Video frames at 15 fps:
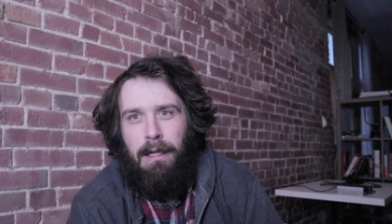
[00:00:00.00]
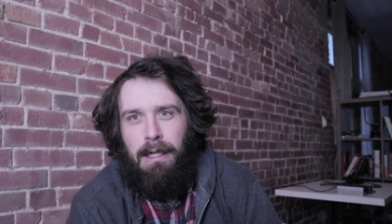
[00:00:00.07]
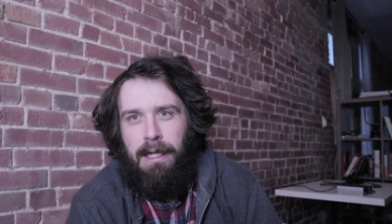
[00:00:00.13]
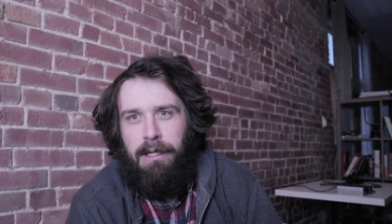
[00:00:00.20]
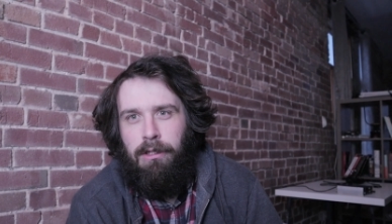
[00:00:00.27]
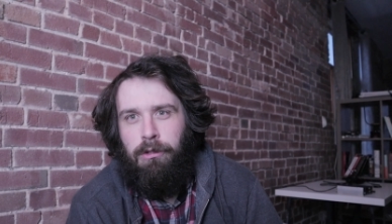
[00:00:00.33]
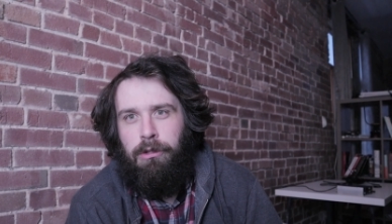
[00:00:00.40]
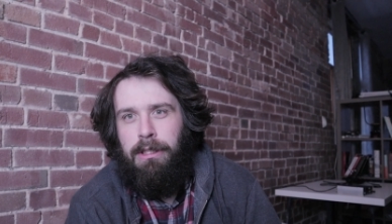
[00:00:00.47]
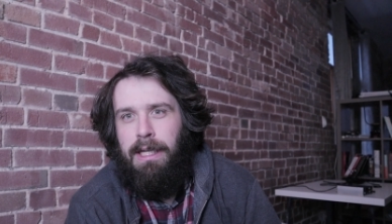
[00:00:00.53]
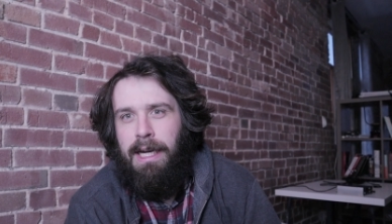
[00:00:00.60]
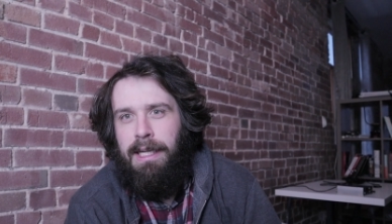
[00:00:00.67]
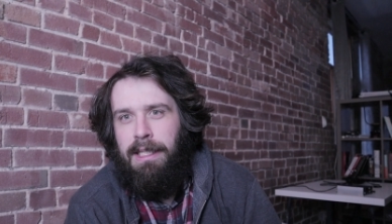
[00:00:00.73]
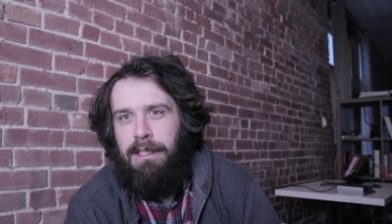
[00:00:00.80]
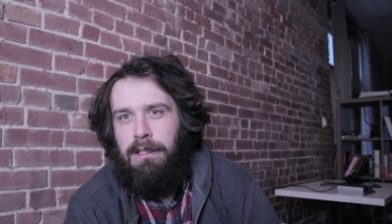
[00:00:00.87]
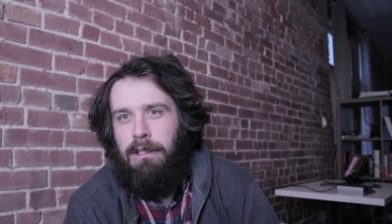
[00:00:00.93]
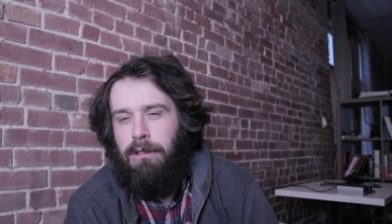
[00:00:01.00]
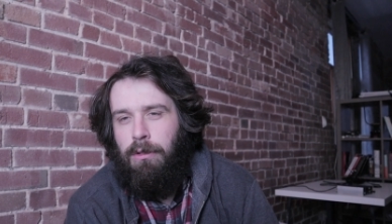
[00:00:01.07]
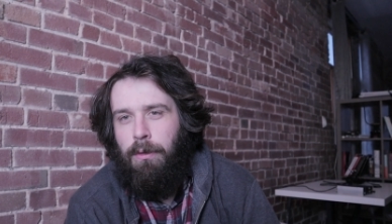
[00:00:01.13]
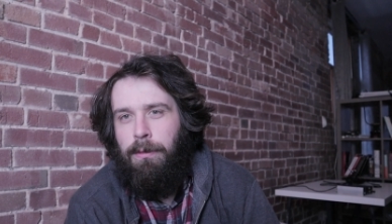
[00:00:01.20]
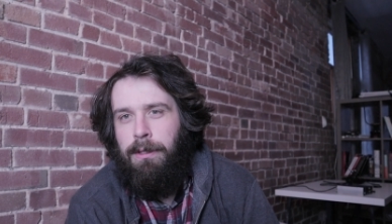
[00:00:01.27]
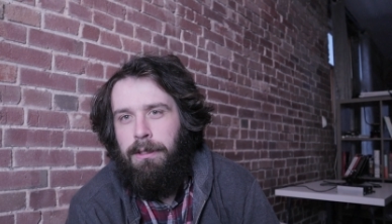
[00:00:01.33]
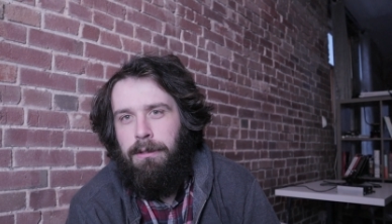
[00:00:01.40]
like creating
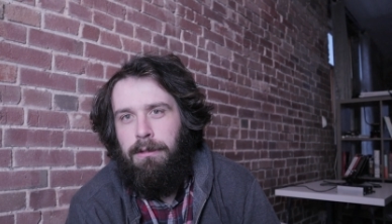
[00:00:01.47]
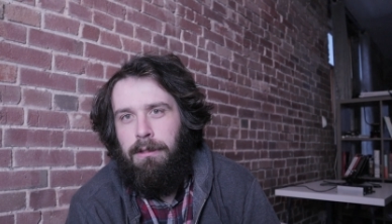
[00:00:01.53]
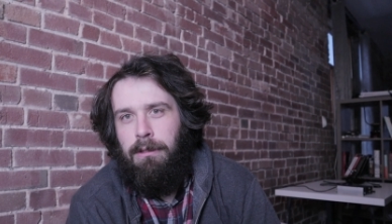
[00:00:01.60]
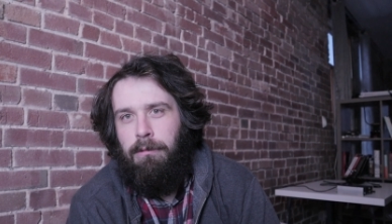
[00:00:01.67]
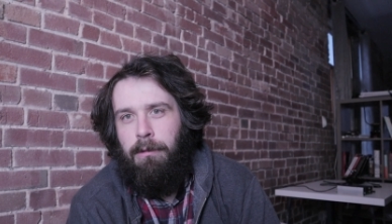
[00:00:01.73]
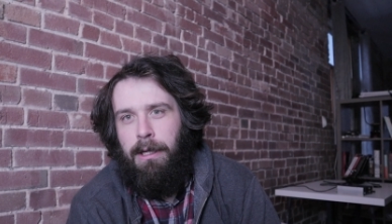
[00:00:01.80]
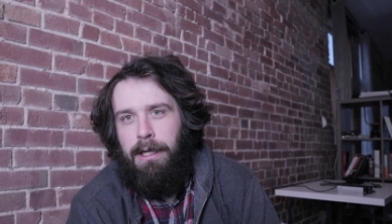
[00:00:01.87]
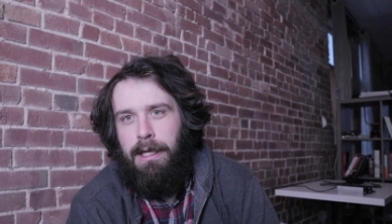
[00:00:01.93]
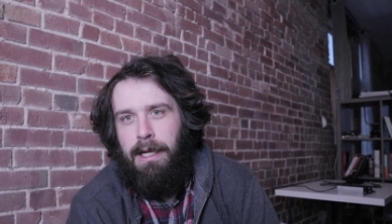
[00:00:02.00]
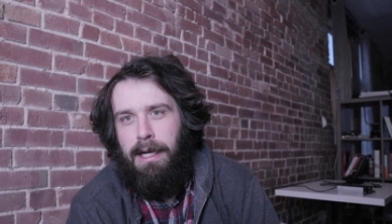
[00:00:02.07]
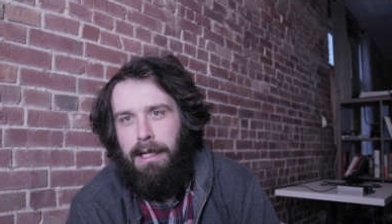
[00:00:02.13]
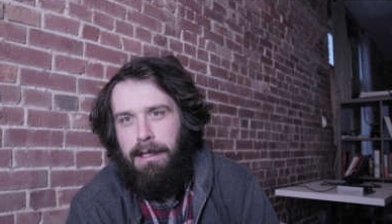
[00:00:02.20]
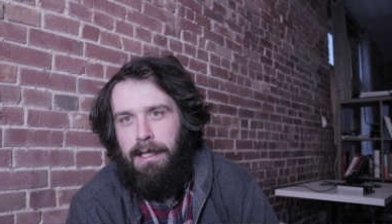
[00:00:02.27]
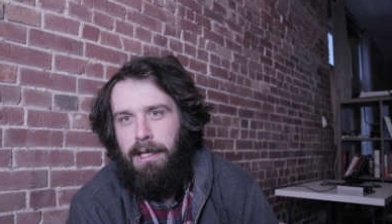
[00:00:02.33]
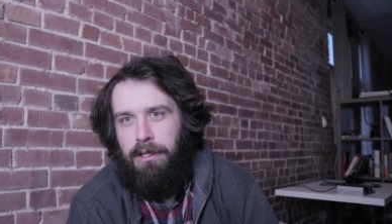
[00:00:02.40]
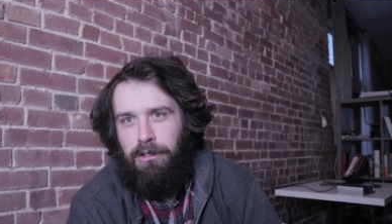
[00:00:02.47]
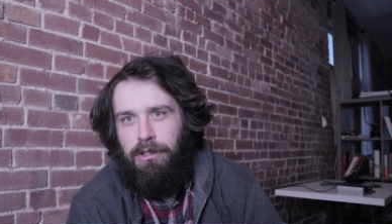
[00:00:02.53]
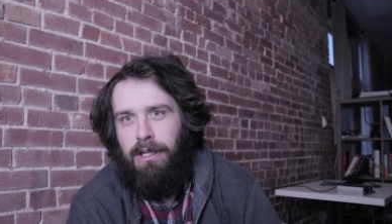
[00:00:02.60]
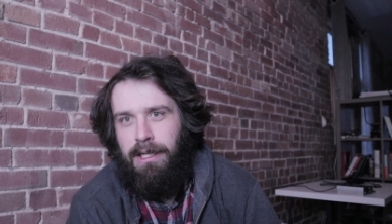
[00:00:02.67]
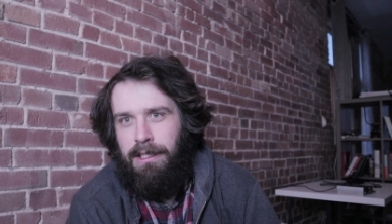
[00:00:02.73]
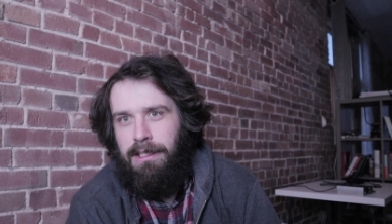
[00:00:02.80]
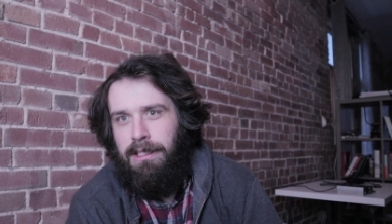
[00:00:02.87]
tutorials and whatnot that are
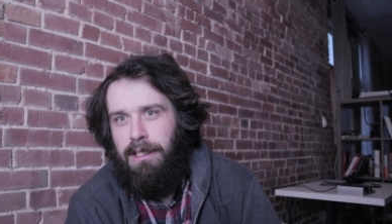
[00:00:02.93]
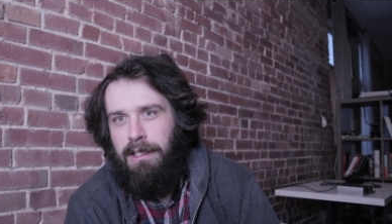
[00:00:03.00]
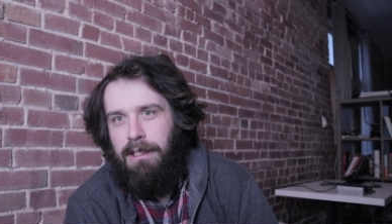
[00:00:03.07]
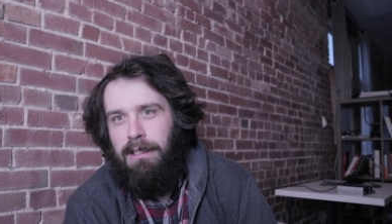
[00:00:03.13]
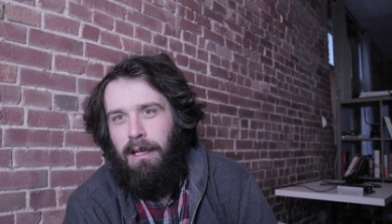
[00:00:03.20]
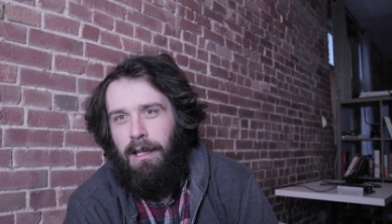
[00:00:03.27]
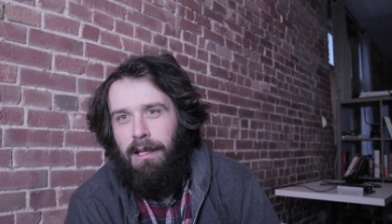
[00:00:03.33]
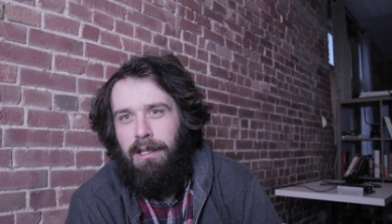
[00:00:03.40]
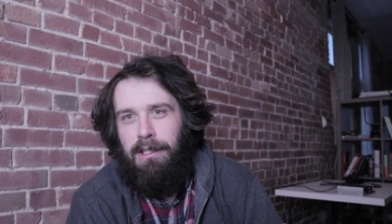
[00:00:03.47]
trying to,